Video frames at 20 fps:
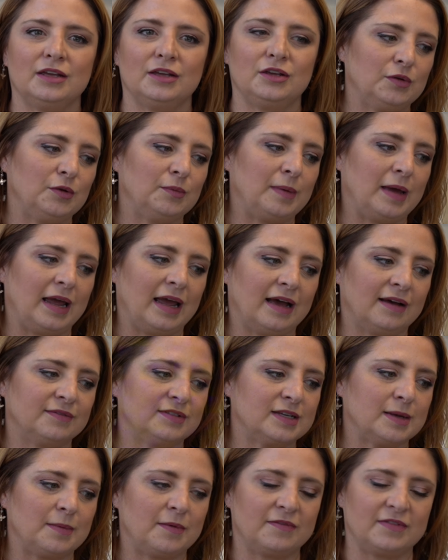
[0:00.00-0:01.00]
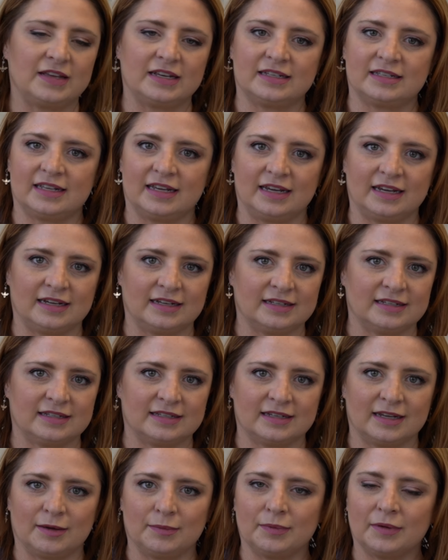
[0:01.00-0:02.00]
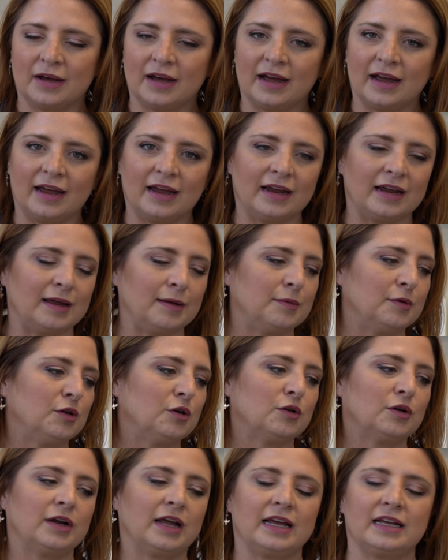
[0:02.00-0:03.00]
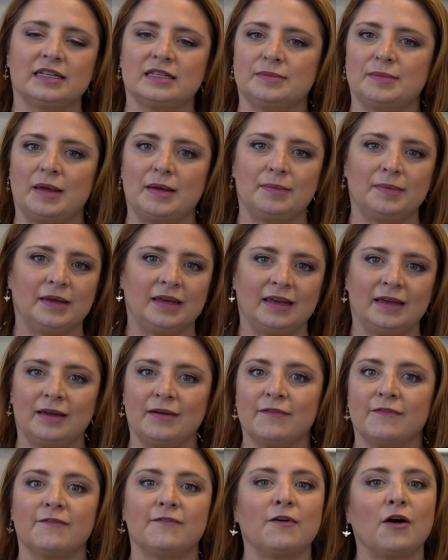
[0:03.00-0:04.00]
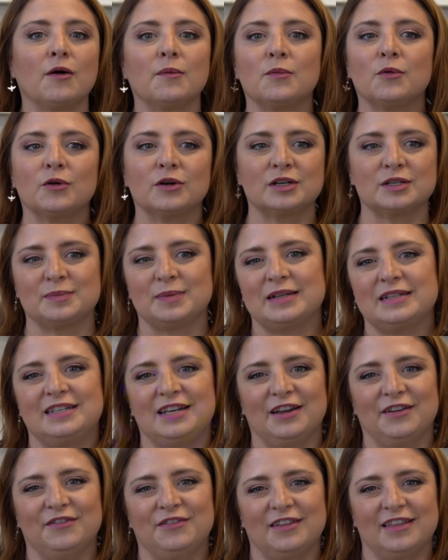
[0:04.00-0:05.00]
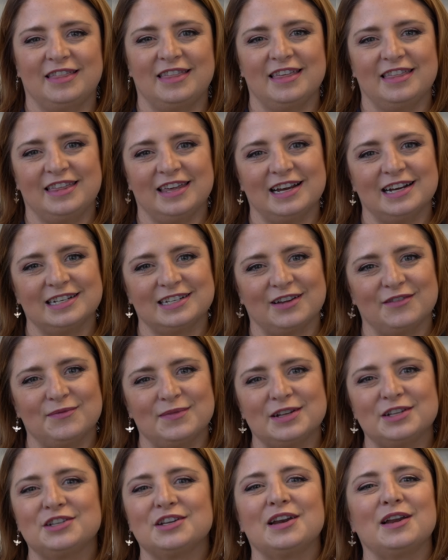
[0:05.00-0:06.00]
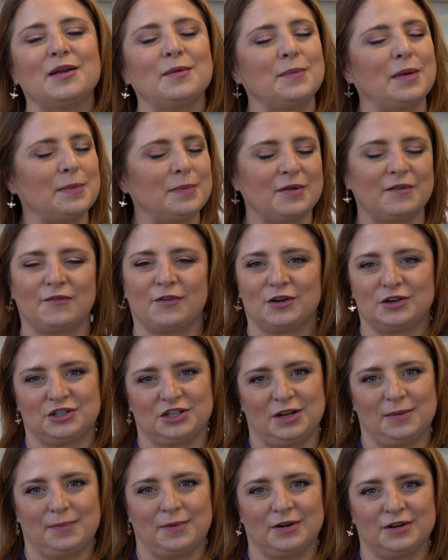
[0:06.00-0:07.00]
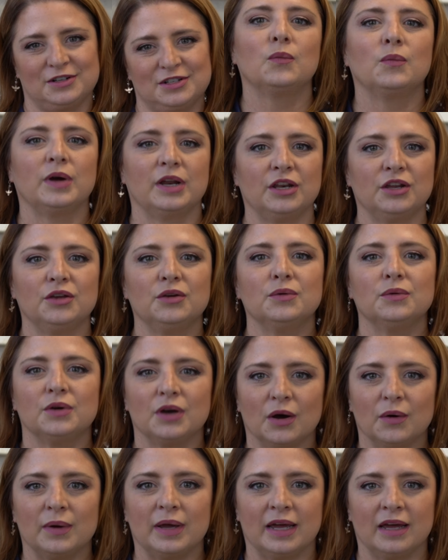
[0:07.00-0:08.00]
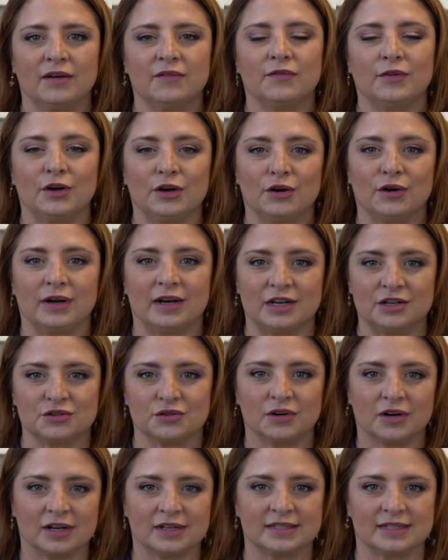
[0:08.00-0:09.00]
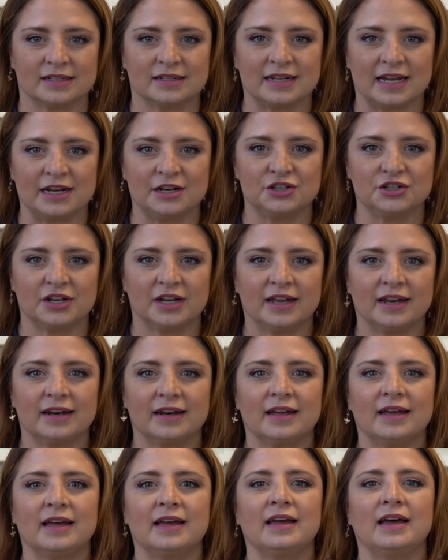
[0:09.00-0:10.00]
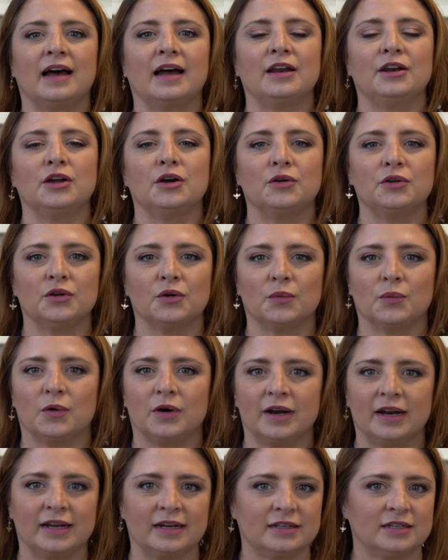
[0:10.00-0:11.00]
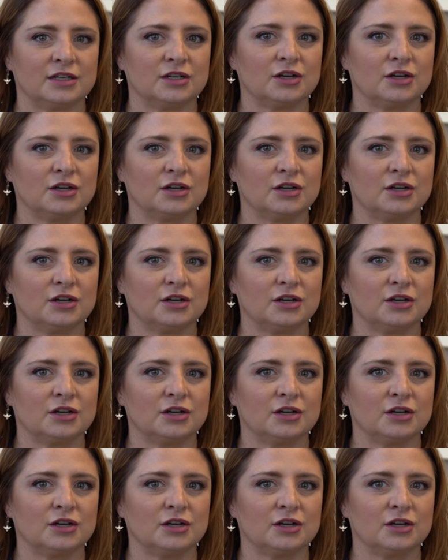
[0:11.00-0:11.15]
You may have some of these things apply, and your case may be far more expensive than the things I've mentioned, and it may be far cheaper. When you go in for your initial consultation, I know you're wanting to